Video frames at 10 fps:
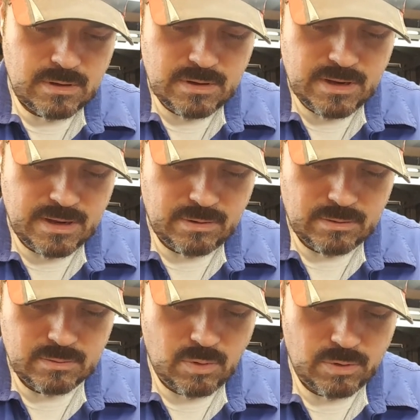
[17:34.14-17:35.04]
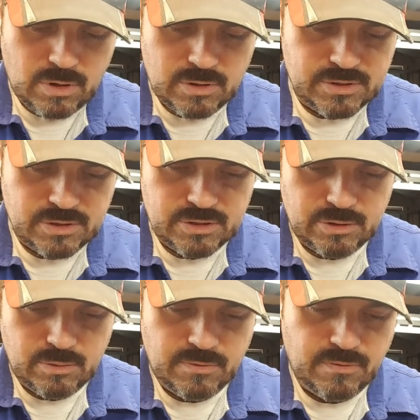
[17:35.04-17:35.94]
Now, what we'll also
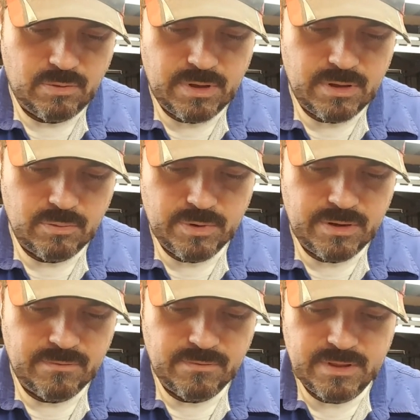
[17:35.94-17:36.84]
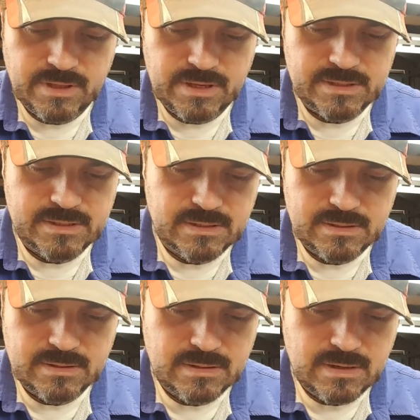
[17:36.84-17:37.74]
do before we refit these,
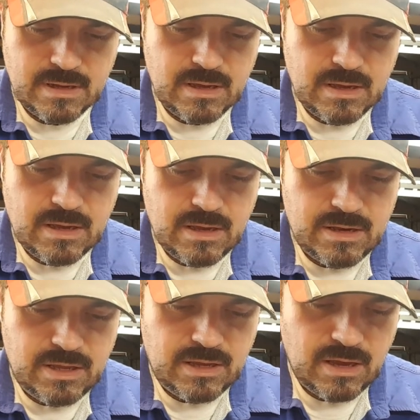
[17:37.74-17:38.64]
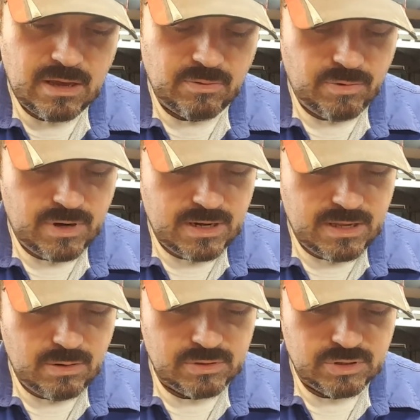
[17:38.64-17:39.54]
and you can't really
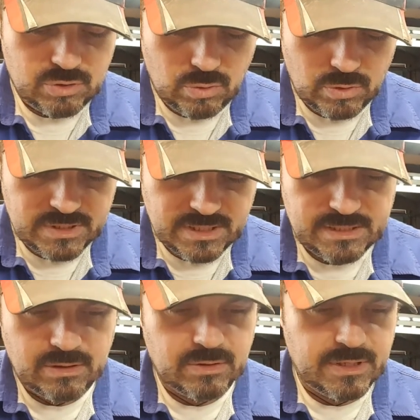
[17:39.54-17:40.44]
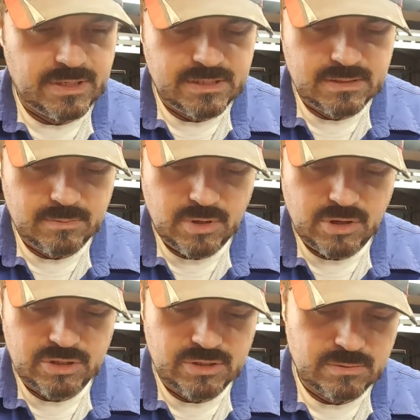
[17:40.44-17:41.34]
use a torque setting on these
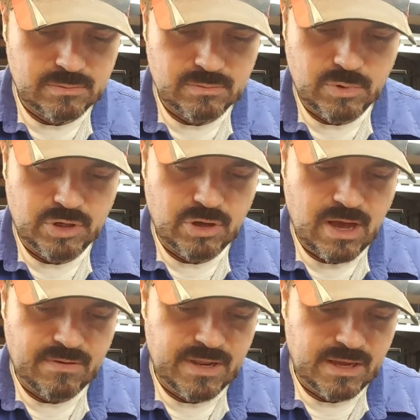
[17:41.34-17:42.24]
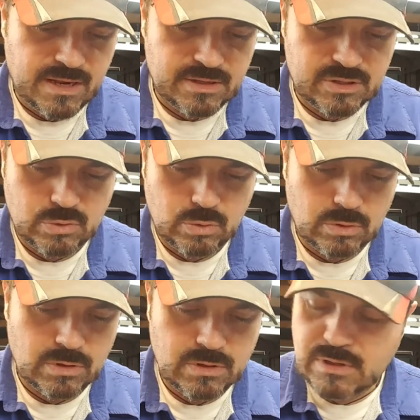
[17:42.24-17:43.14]
because we don't have any kind of
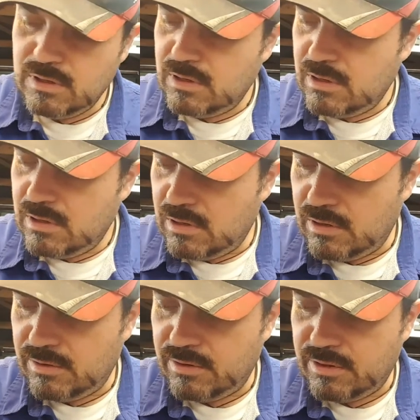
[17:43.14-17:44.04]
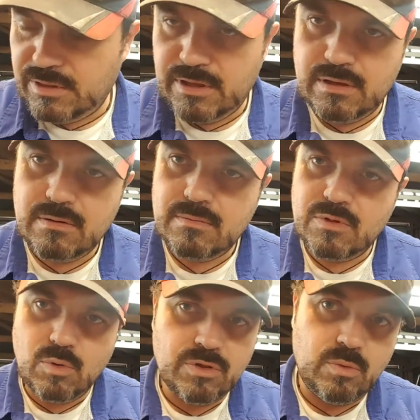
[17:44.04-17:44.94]
tool other than the
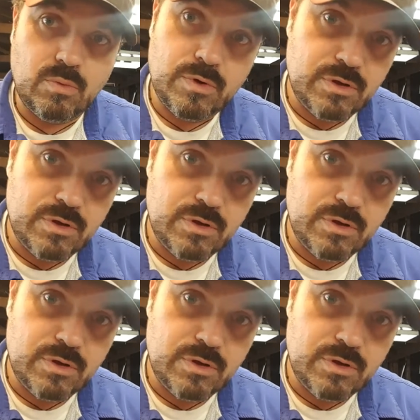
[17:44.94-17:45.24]
one that we